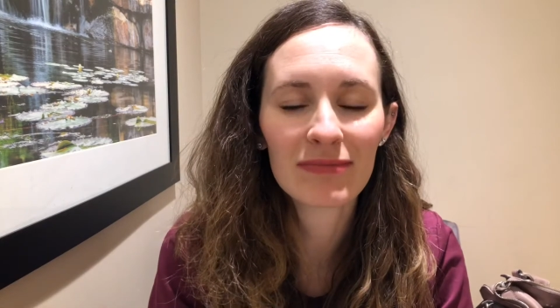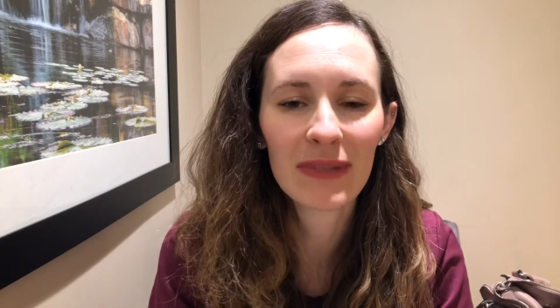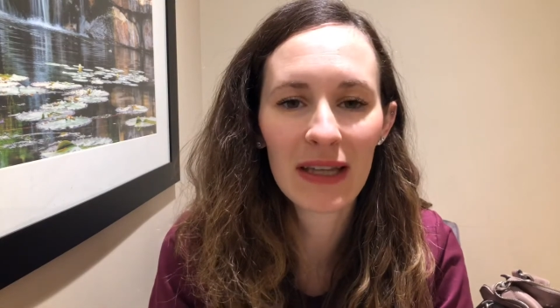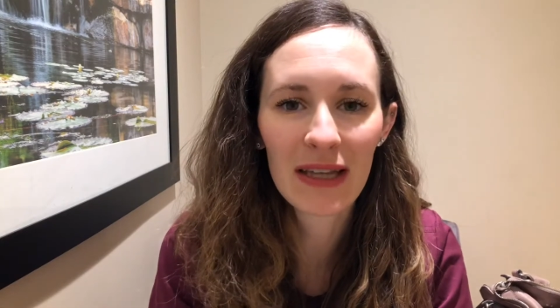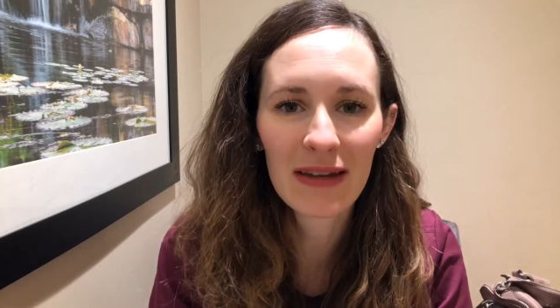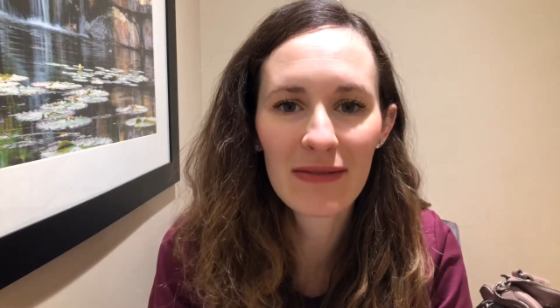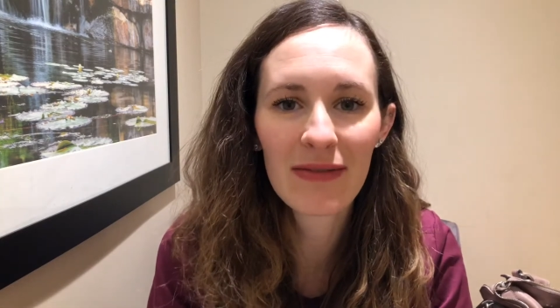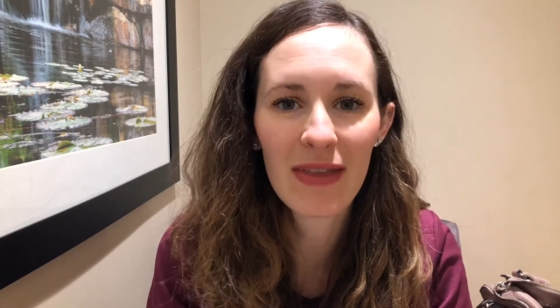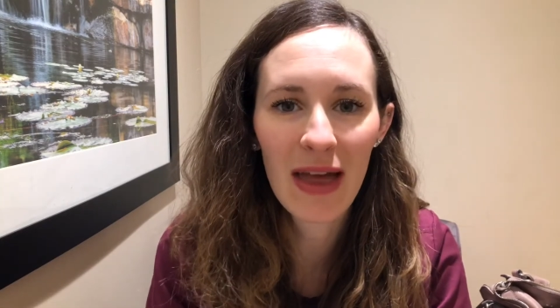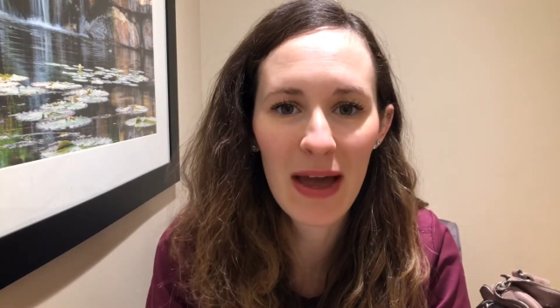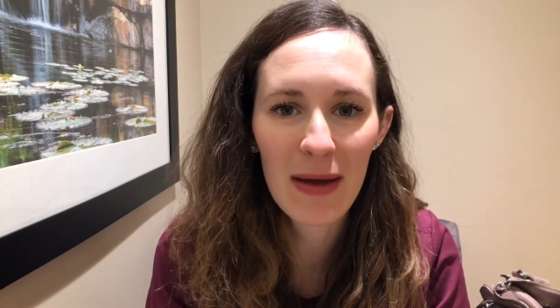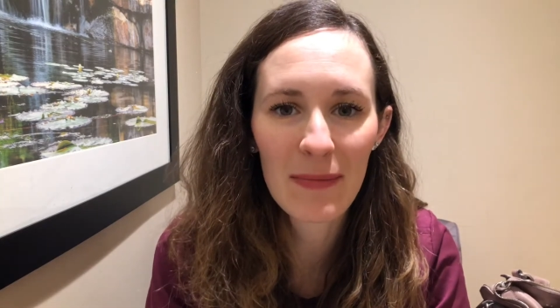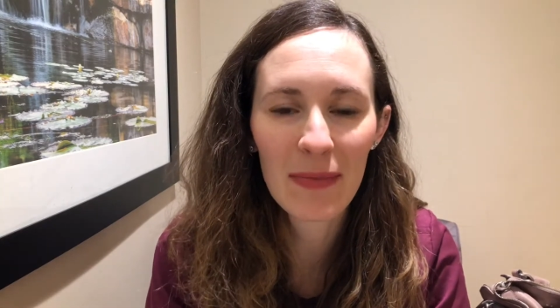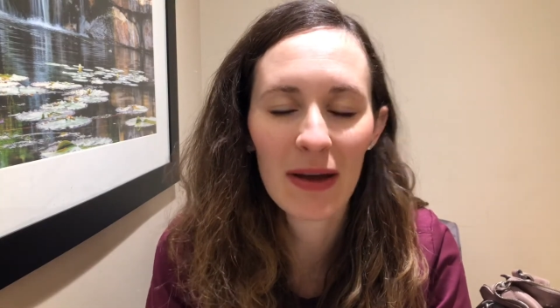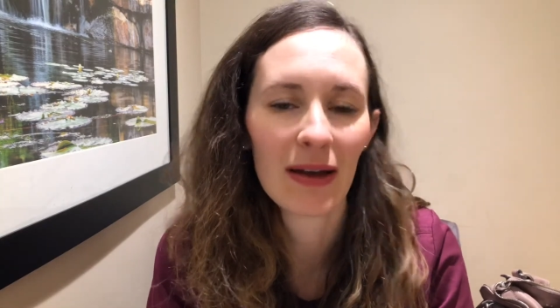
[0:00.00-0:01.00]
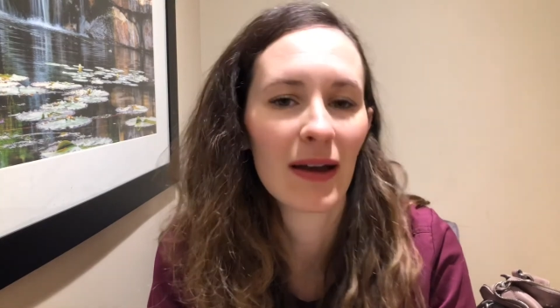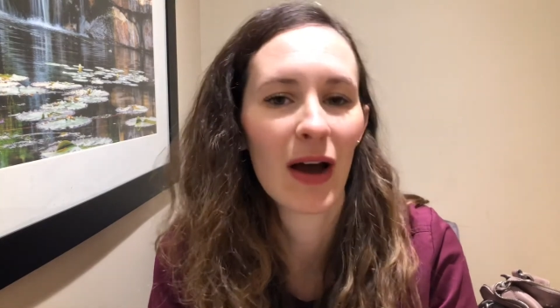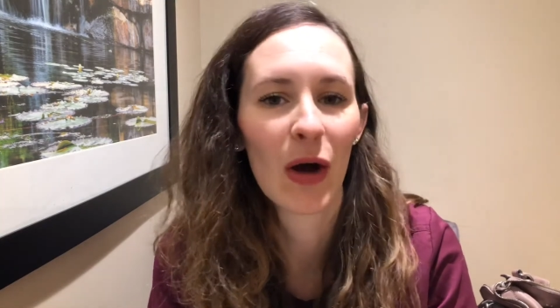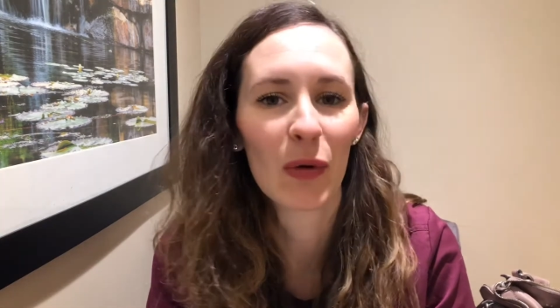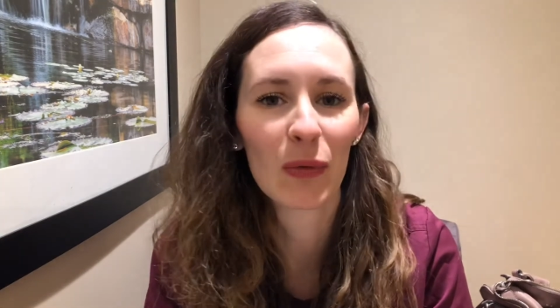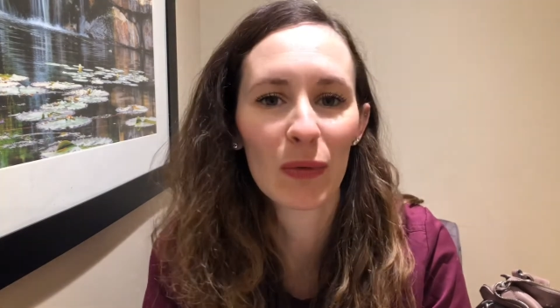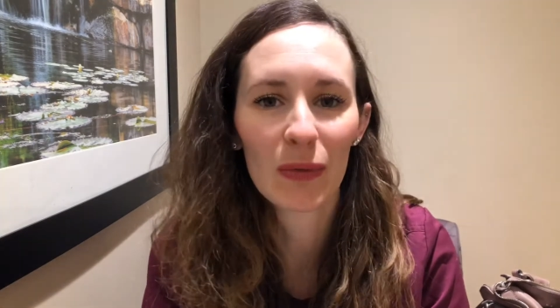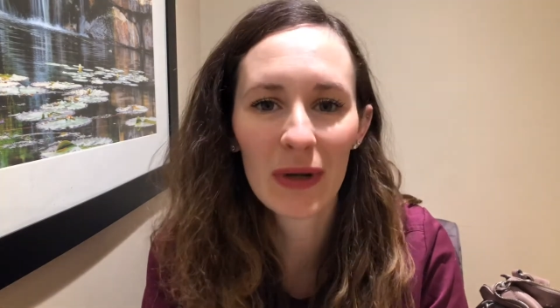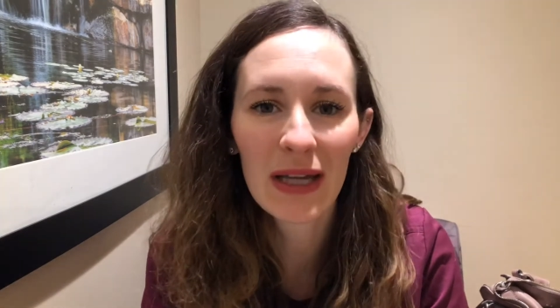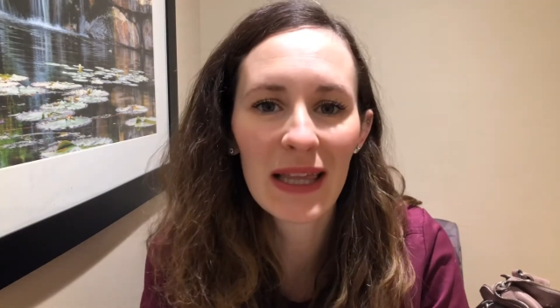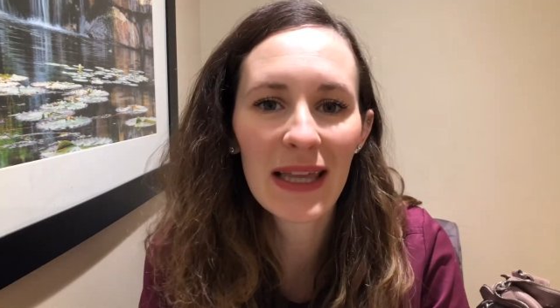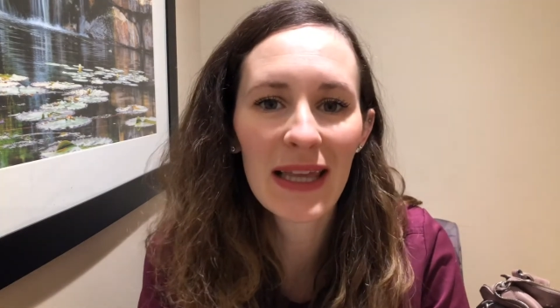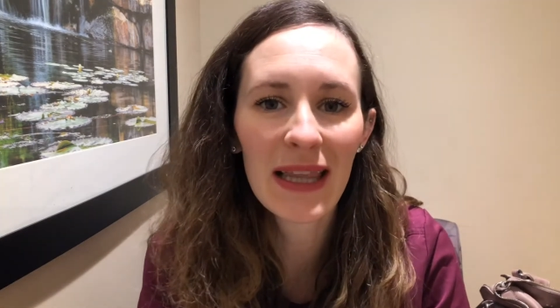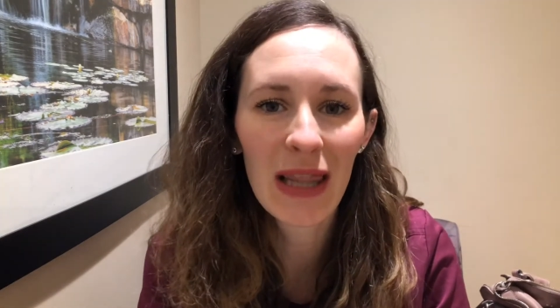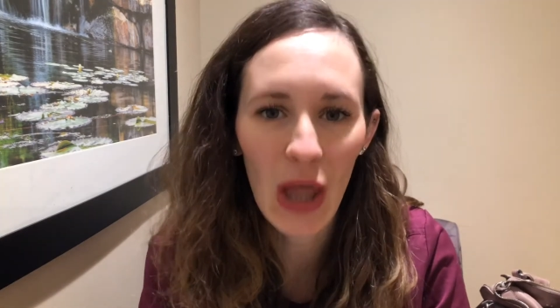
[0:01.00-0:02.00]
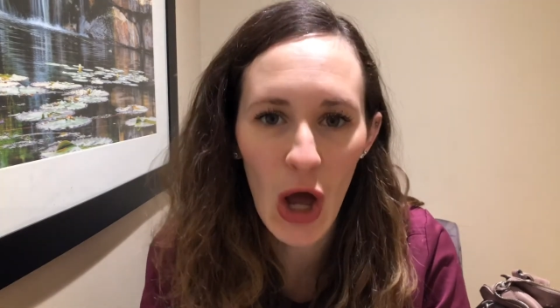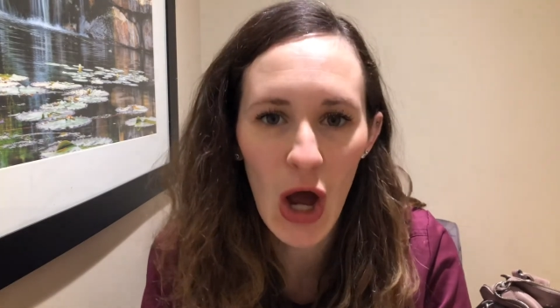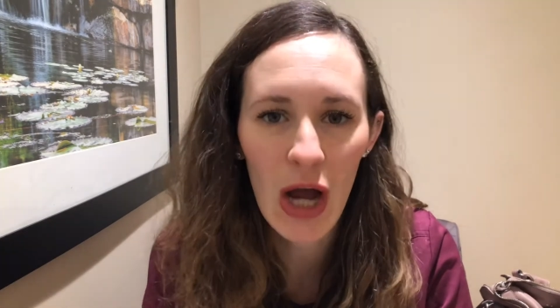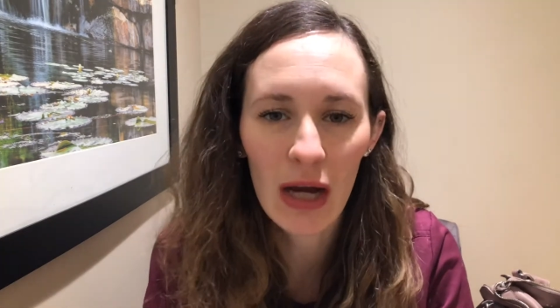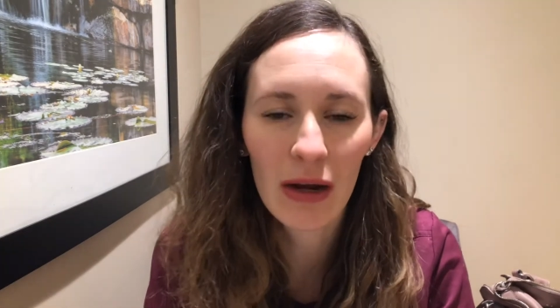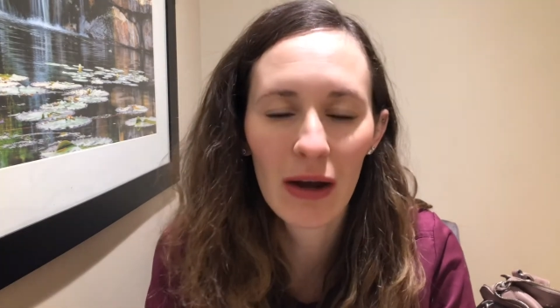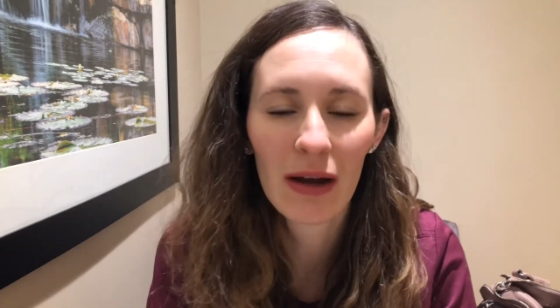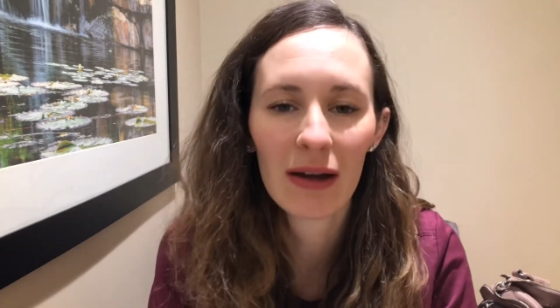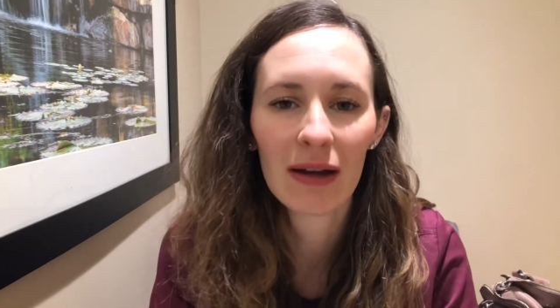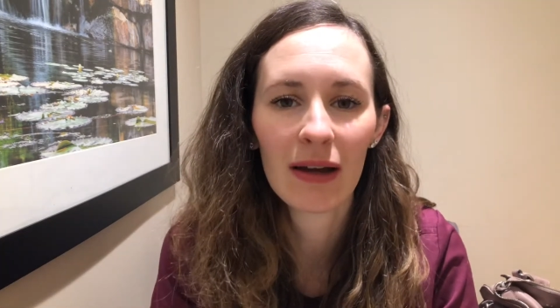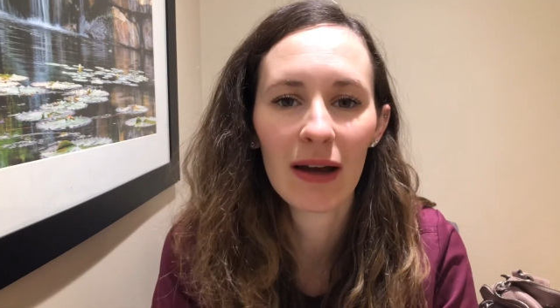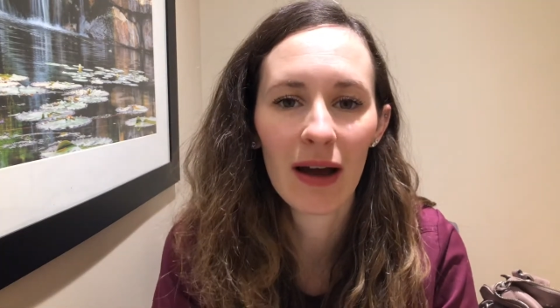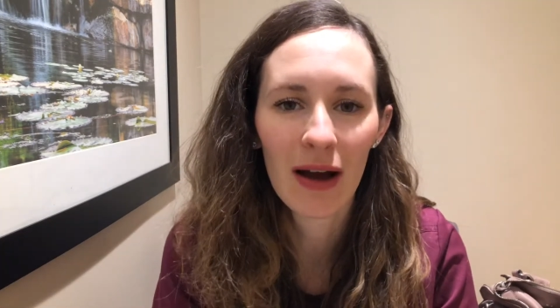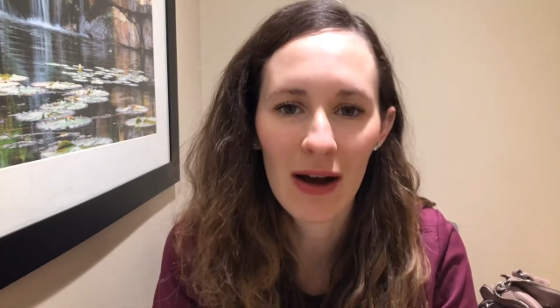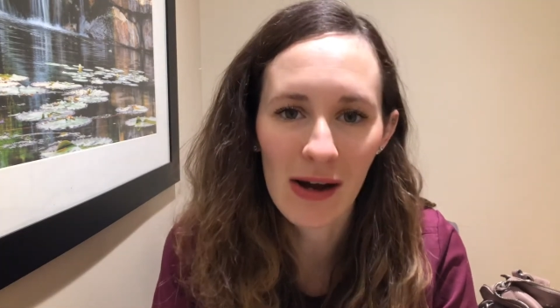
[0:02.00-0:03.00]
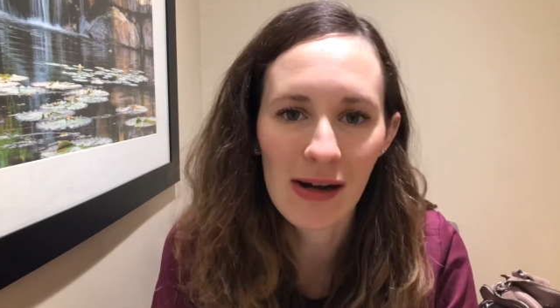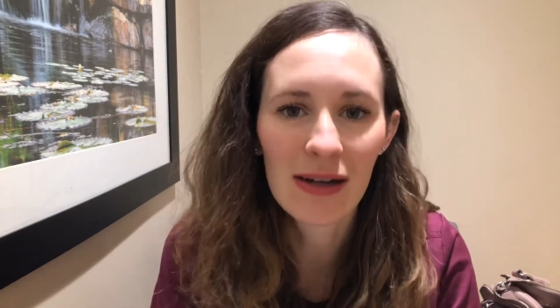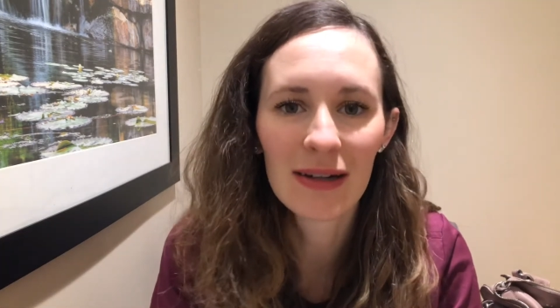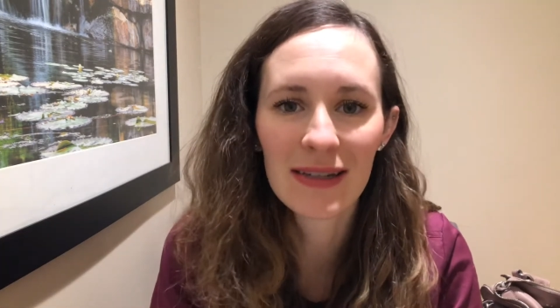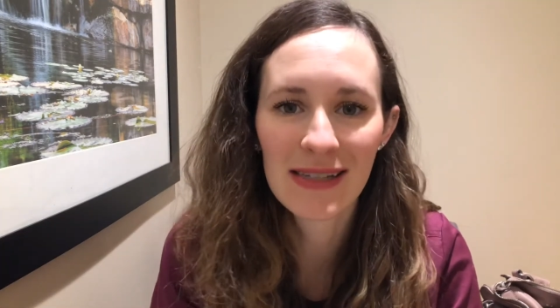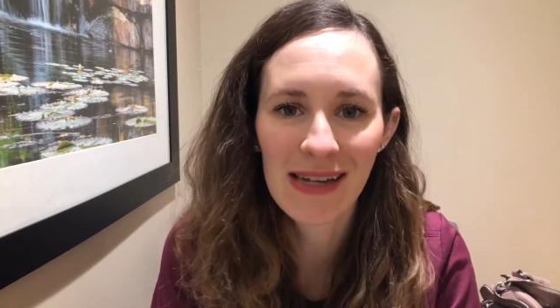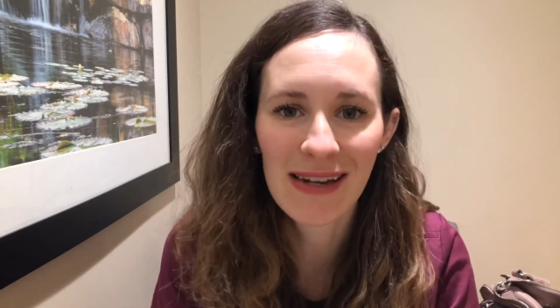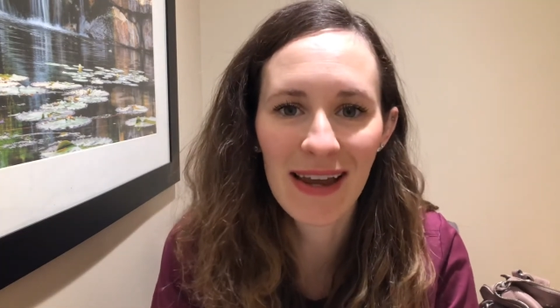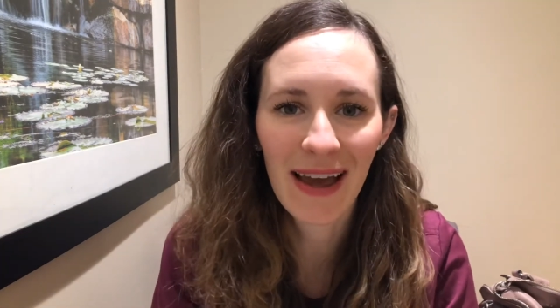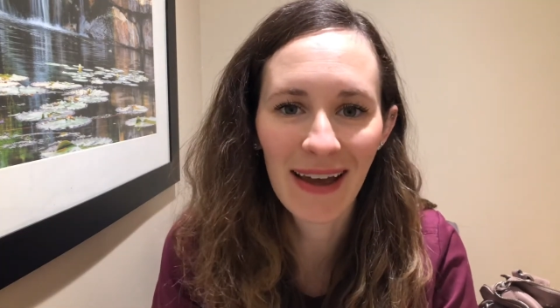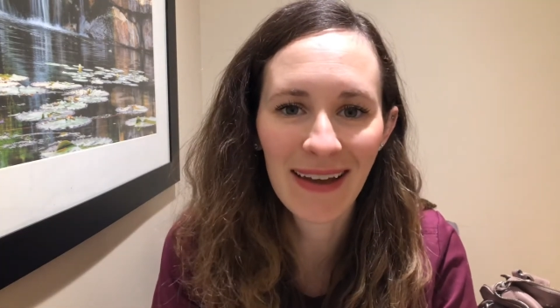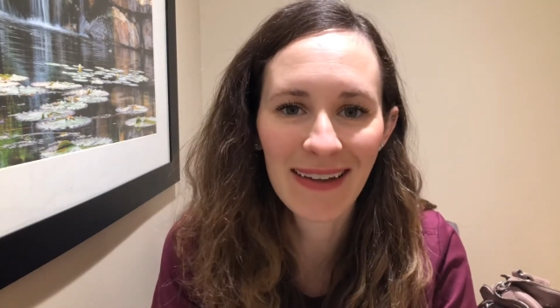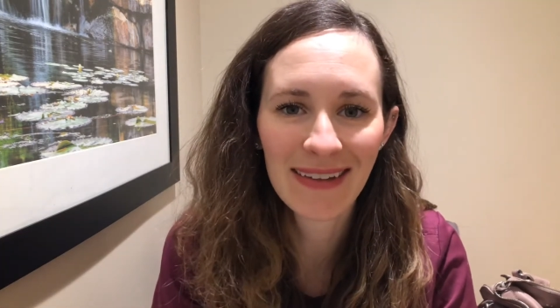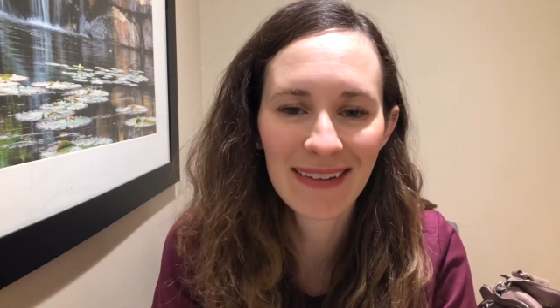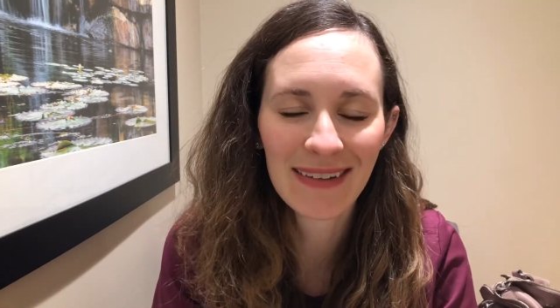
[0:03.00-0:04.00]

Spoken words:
give them a really long hug today